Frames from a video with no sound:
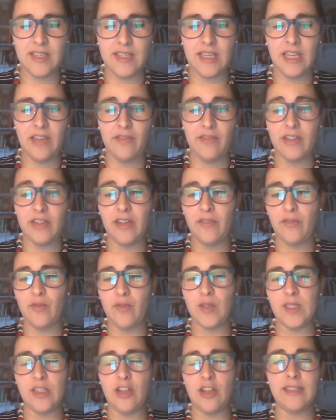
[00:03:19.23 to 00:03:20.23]
even if it
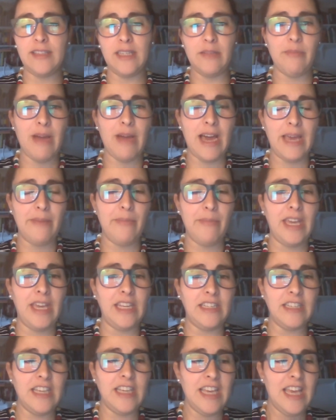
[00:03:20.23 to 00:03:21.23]
was not in my
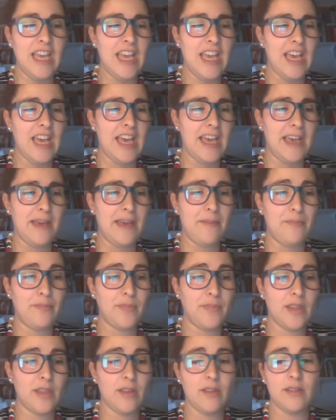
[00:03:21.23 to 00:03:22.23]
main
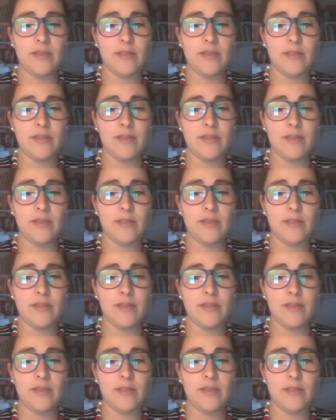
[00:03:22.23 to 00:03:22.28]
um,